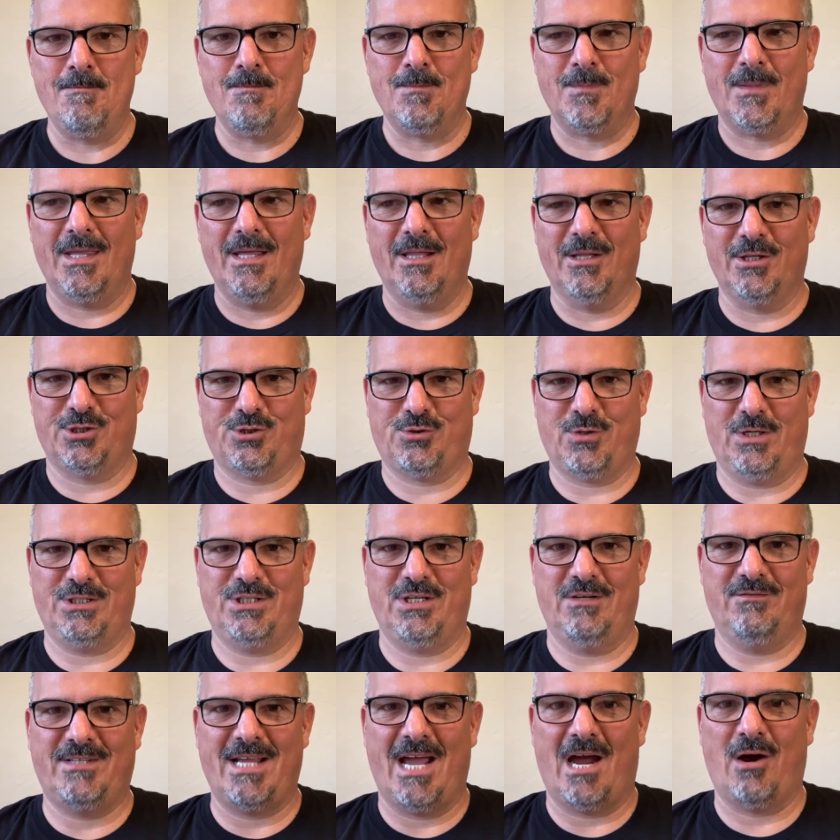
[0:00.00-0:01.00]
illustration
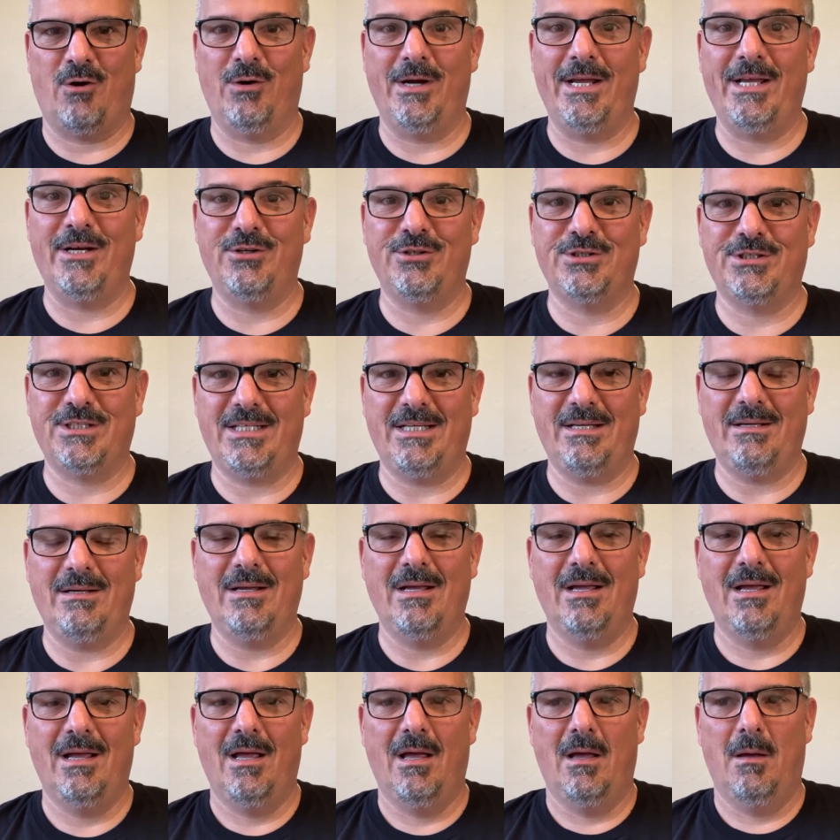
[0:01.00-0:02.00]
of tower energy,
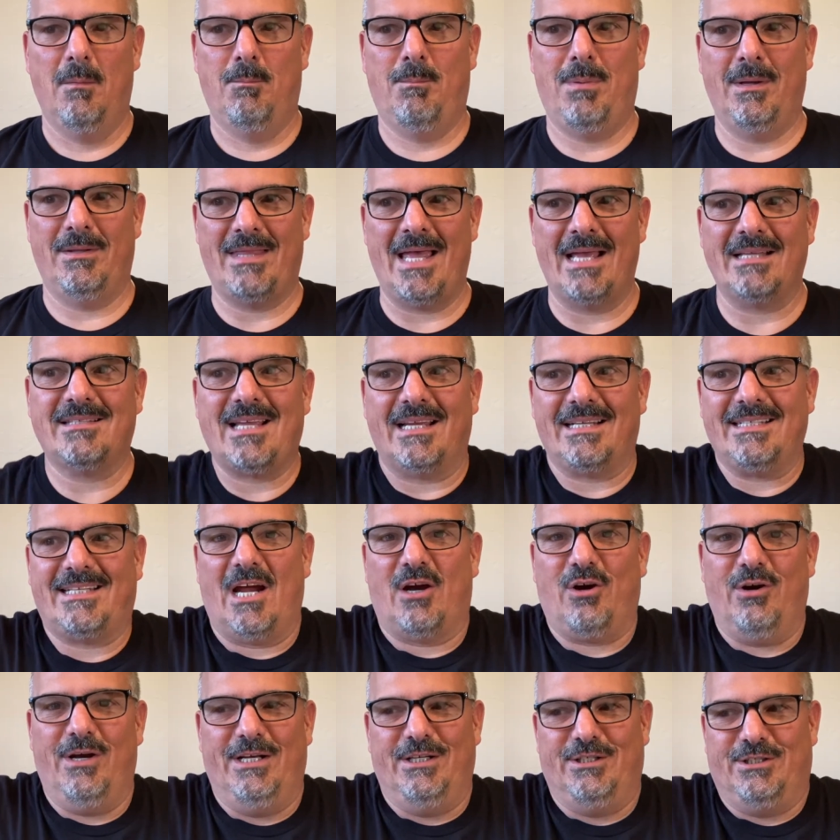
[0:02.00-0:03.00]
but that's like
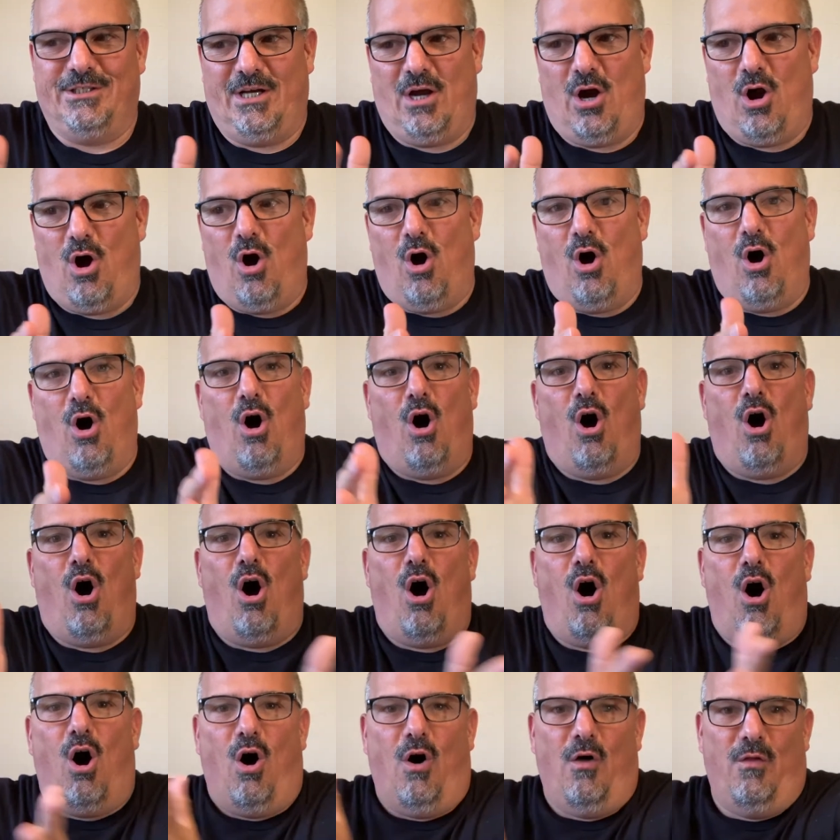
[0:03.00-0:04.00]
tower energy
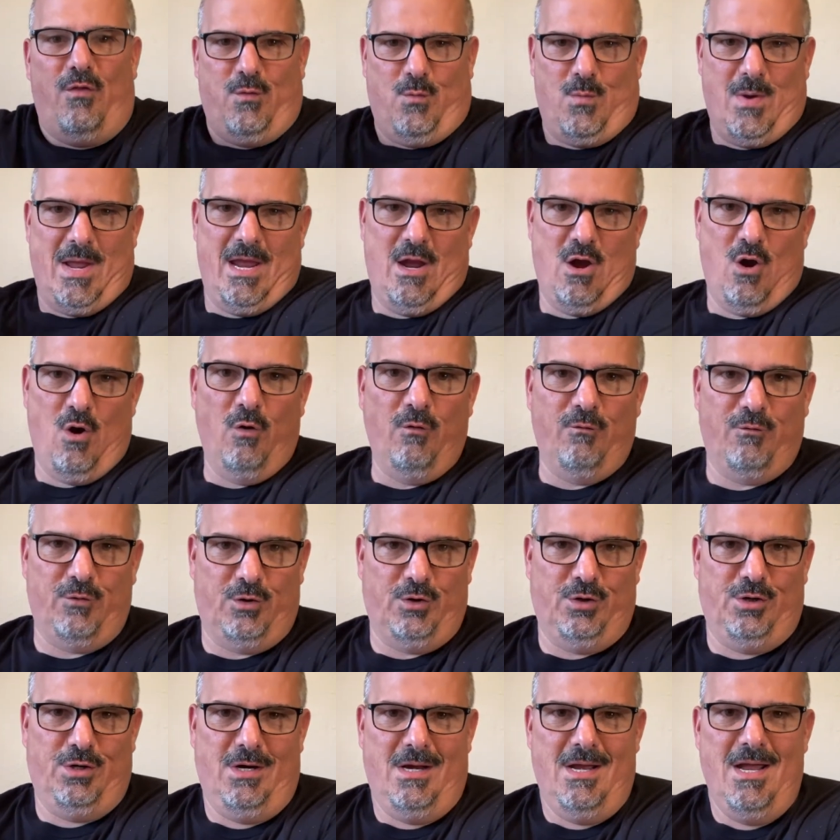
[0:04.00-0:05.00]
all the way
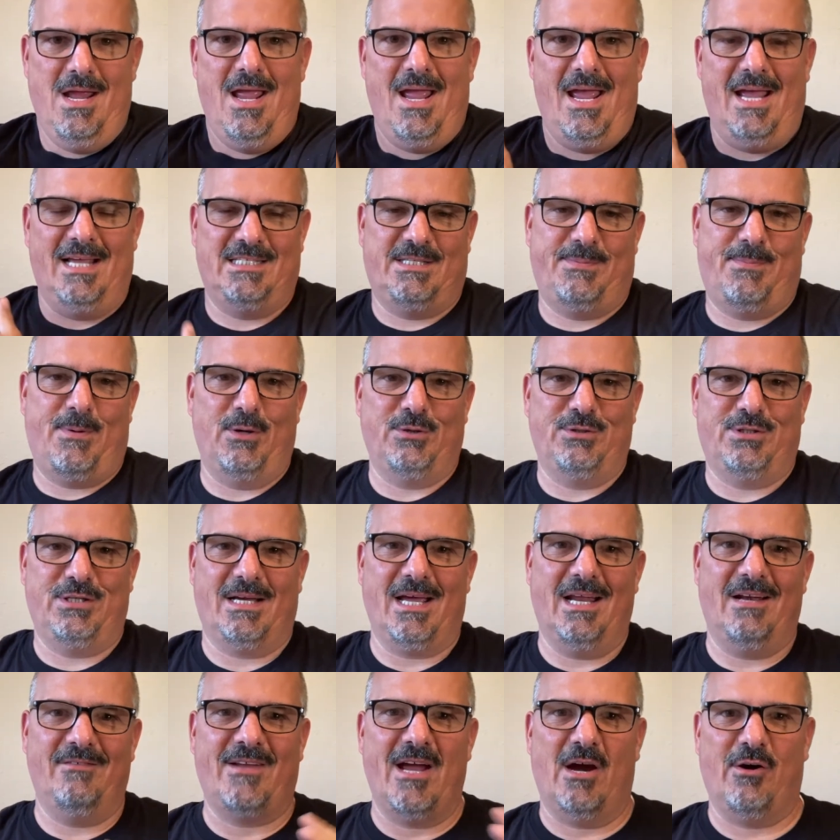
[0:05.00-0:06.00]
over, as opposed to
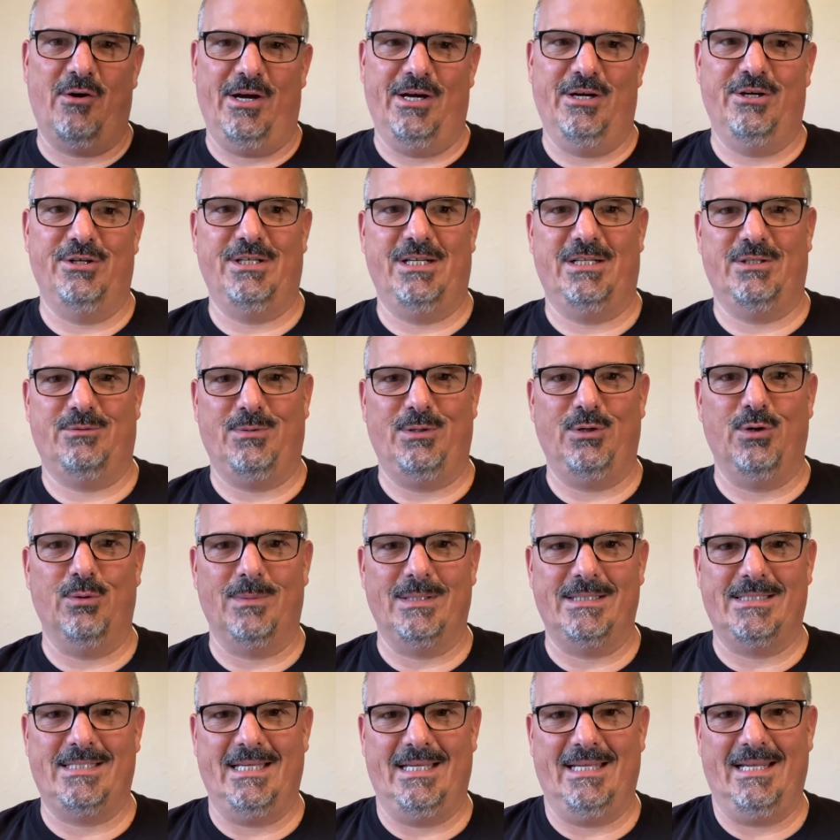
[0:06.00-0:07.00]
kind of tower energy as we normally
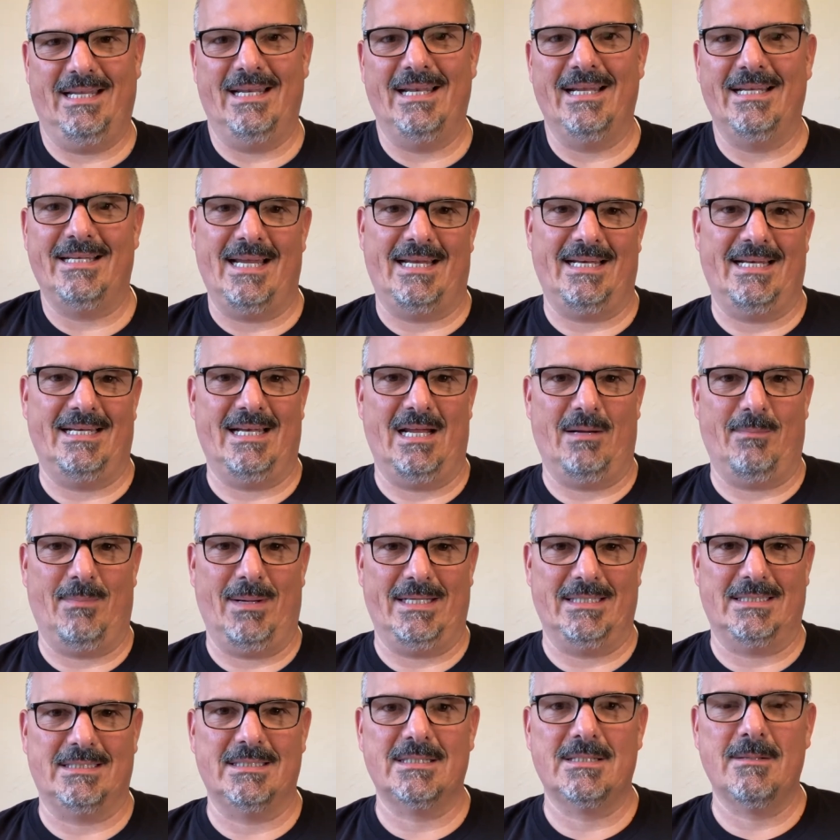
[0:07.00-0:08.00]
see it in a day-to-day
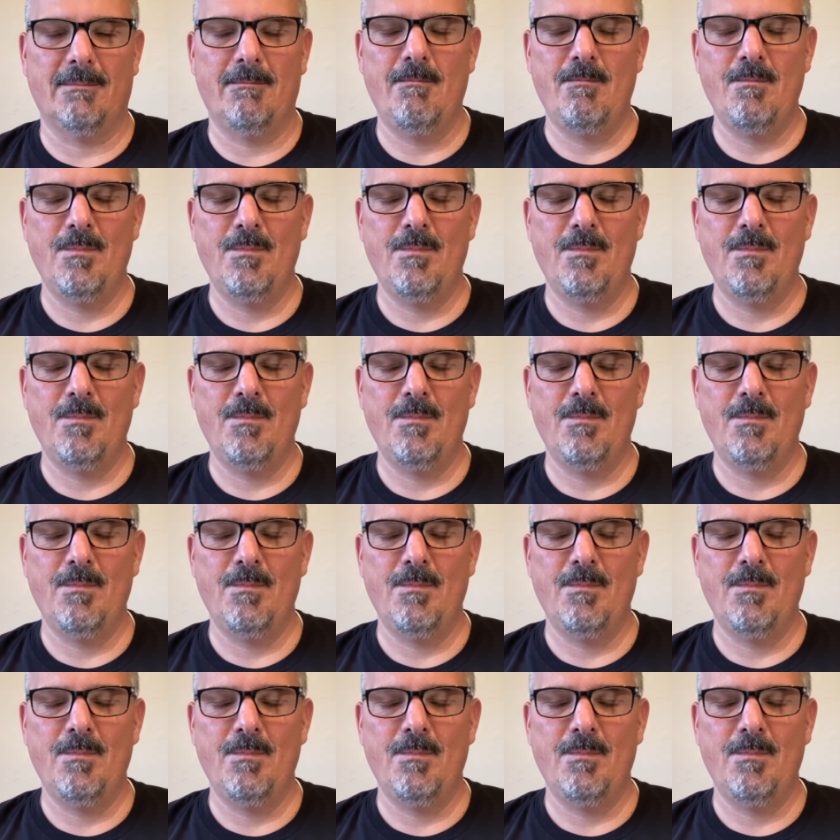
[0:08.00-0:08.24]
basis,